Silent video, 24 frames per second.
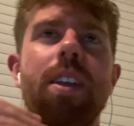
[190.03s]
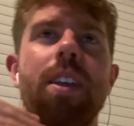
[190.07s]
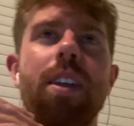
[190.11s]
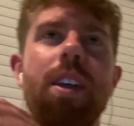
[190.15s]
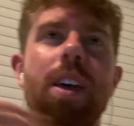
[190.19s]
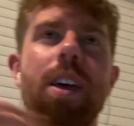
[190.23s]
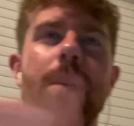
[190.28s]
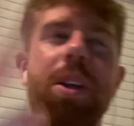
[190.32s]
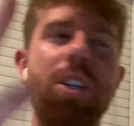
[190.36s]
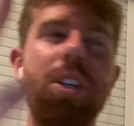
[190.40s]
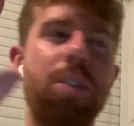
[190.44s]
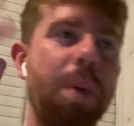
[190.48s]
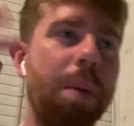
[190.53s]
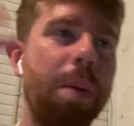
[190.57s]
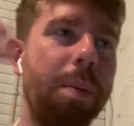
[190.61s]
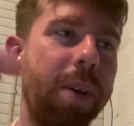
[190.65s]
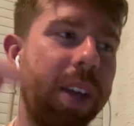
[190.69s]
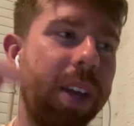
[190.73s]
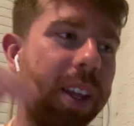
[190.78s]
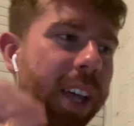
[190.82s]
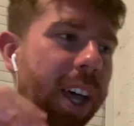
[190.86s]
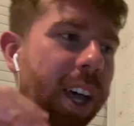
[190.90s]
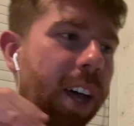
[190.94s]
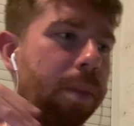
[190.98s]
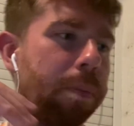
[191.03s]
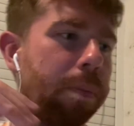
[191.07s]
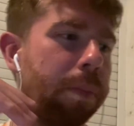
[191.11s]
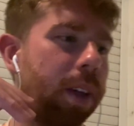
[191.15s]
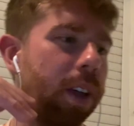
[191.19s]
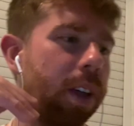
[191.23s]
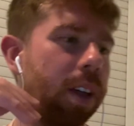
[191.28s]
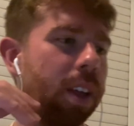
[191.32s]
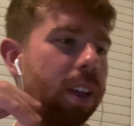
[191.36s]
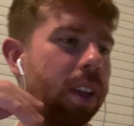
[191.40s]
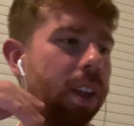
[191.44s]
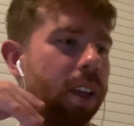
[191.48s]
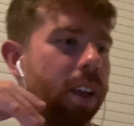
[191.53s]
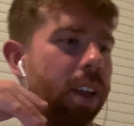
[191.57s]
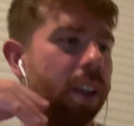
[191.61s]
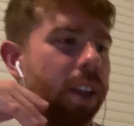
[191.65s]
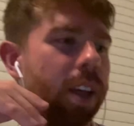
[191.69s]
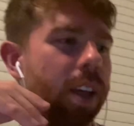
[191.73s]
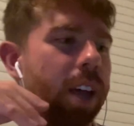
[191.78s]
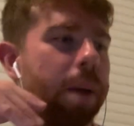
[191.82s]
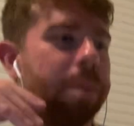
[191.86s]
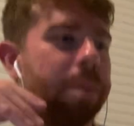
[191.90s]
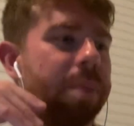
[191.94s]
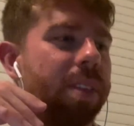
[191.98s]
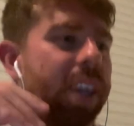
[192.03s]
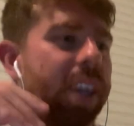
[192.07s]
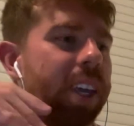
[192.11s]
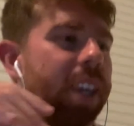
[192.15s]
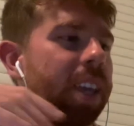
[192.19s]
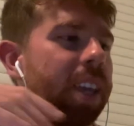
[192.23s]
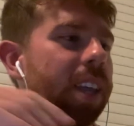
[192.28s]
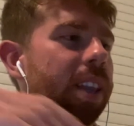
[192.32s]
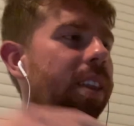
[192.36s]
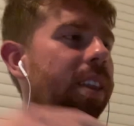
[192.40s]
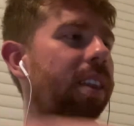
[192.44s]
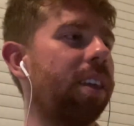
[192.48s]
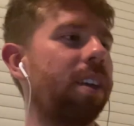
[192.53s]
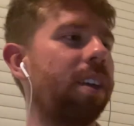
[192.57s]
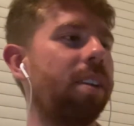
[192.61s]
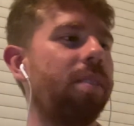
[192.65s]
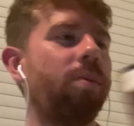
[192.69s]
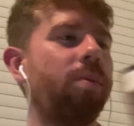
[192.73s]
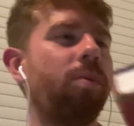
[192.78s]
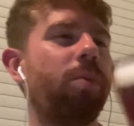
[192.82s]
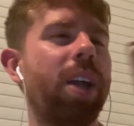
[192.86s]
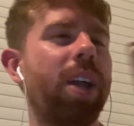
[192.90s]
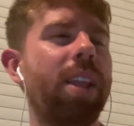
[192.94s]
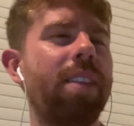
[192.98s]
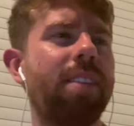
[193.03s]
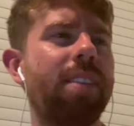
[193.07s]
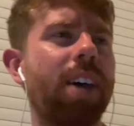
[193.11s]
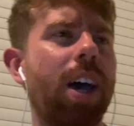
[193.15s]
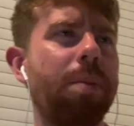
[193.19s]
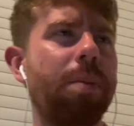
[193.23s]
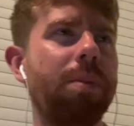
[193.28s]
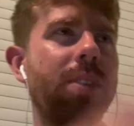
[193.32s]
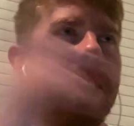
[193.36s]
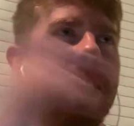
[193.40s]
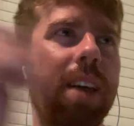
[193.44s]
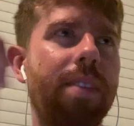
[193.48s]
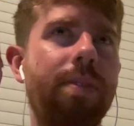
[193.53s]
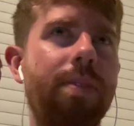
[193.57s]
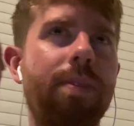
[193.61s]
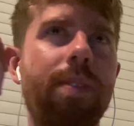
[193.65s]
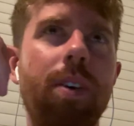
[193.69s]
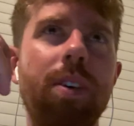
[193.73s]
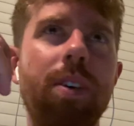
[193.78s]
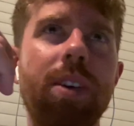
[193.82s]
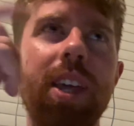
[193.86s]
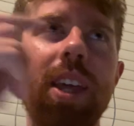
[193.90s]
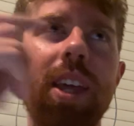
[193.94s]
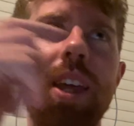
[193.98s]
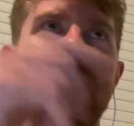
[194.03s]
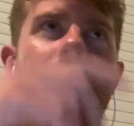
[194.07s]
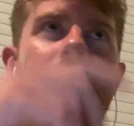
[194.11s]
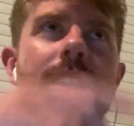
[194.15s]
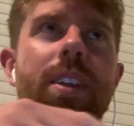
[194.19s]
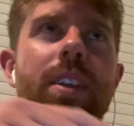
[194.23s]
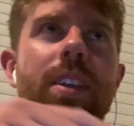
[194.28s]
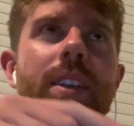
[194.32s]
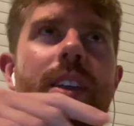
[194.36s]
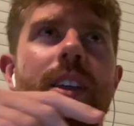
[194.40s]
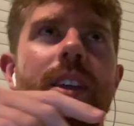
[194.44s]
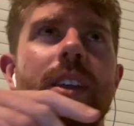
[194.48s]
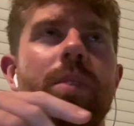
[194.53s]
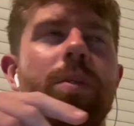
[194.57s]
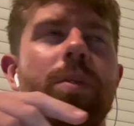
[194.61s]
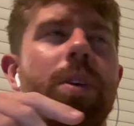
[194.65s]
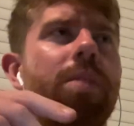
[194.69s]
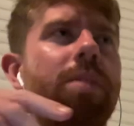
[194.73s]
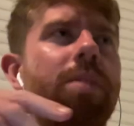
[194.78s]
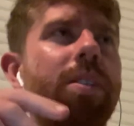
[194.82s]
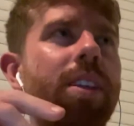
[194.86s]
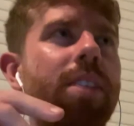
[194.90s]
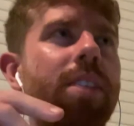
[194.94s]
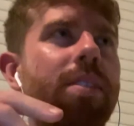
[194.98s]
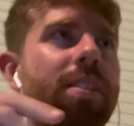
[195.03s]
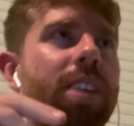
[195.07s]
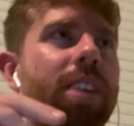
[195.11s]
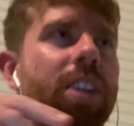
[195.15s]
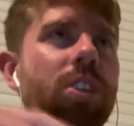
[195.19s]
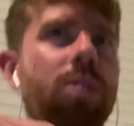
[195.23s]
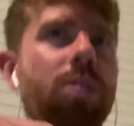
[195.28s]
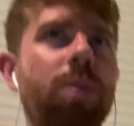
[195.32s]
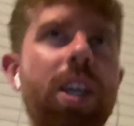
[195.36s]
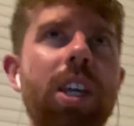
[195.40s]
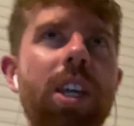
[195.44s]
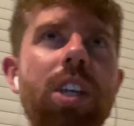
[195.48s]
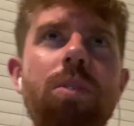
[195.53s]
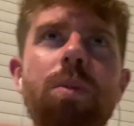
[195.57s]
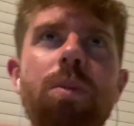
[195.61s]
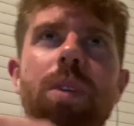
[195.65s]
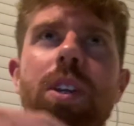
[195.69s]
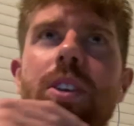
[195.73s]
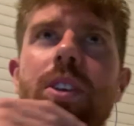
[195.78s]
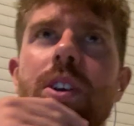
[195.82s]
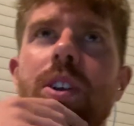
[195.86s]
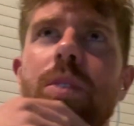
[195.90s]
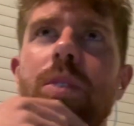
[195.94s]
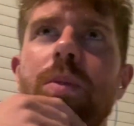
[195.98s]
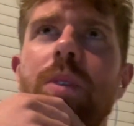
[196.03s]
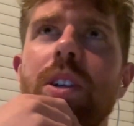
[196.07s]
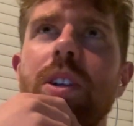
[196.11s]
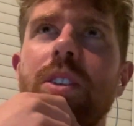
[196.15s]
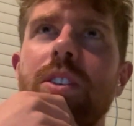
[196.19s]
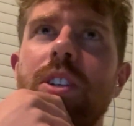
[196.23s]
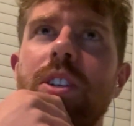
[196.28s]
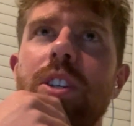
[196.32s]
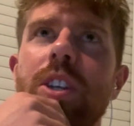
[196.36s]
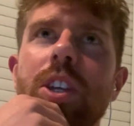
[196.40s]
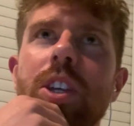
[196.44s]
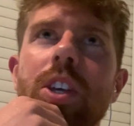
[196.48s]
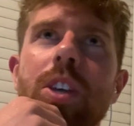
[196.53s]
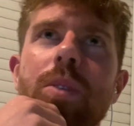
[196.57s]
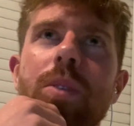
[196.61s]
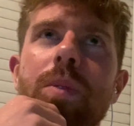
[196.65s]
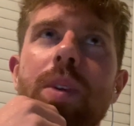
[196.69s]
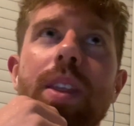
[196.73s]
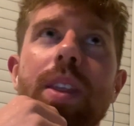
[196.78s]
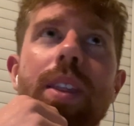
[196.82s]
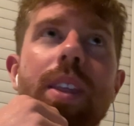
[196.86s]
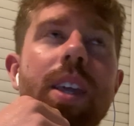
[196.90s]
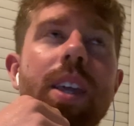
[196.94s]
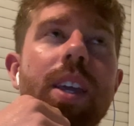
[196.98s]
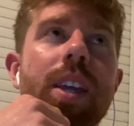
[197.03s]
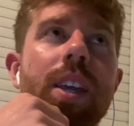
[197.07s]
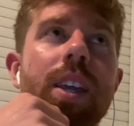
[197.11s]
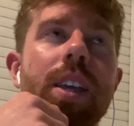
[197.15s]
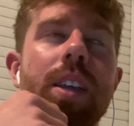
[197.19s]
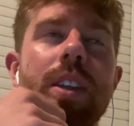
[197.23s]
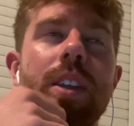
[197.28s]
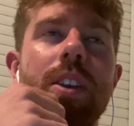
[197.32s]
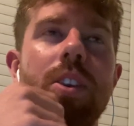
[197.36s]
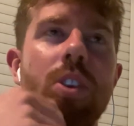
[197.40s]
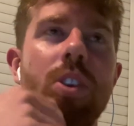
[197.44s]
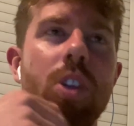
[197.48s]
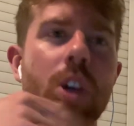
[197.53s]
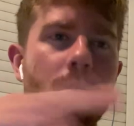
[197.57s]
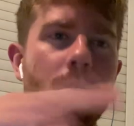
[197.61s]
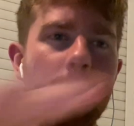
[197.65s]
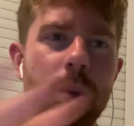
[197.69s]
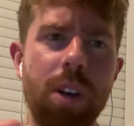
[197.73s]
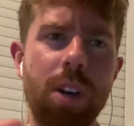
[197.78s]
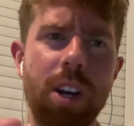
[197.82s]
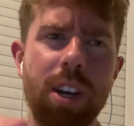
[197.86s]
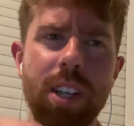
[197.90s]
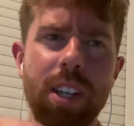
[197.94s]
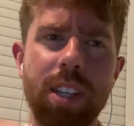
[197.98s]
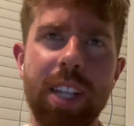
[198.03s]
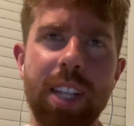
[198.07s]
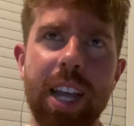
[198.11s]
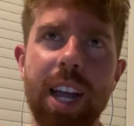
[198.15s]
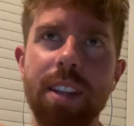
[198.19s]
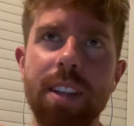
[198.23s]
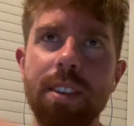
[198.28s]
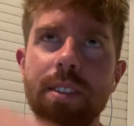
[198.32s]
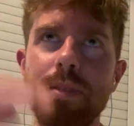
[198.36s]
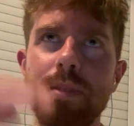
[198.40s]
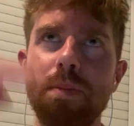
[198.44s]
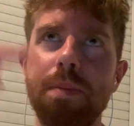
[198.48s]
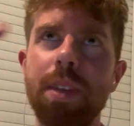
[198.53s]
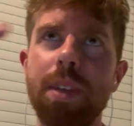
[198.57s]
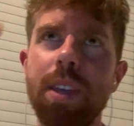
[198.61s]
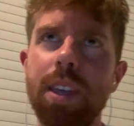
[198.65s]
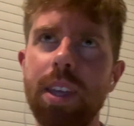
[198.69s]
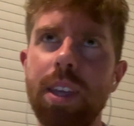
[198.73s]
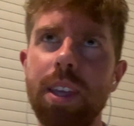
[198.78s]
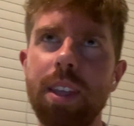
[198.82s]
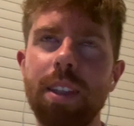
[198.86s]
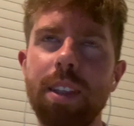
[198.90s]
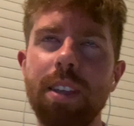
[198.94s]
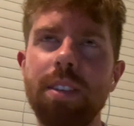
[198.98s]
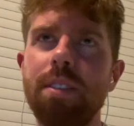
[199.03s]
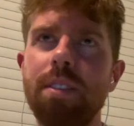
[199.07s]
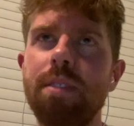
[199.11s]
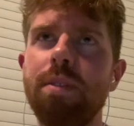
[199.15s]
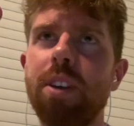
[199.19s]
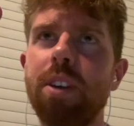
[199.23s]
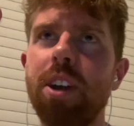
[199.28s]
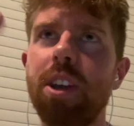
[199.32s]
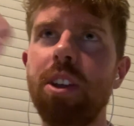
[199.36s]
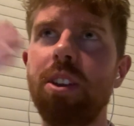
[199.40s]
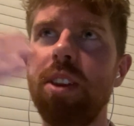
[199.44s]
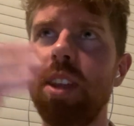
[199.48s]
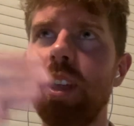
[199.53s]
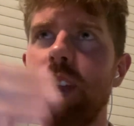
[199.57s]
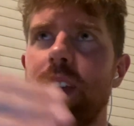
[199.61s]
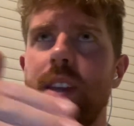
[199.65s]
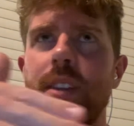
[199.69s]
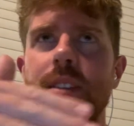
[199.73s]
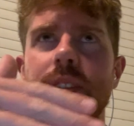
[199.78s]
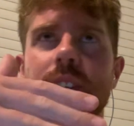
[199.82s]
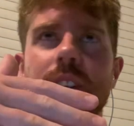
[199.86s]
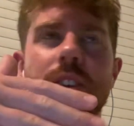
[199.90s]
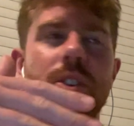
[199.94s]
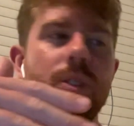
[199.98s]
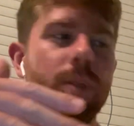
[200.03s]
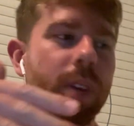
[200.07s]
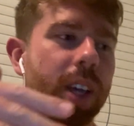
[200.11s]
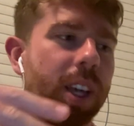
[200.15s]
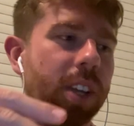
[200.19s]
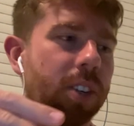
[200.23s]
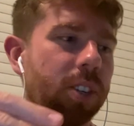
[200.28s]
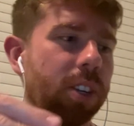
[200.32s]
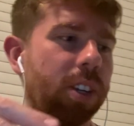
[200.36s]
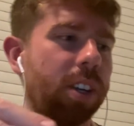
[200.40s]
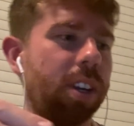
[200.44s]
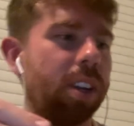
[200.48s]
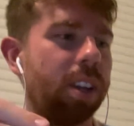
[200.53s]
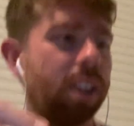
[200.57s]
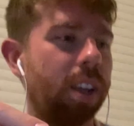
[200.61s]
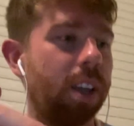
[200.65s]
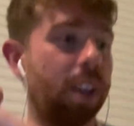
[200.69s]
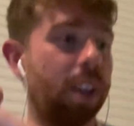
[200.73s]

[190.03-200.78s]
I managed to make my way down. But I'm thinking that when times get foggy, when we're in a situation we don't know what to do, we think, no one understands me, this is a very unique situation.